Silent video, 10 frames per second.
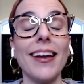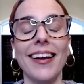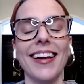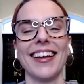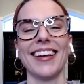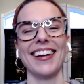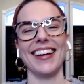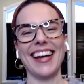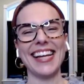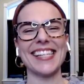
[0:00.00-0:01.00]

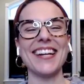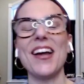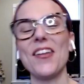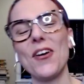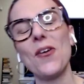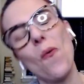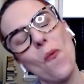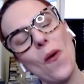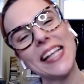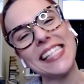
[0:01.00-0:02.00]
it's another
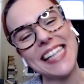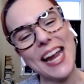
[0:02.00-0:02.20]
Wednesday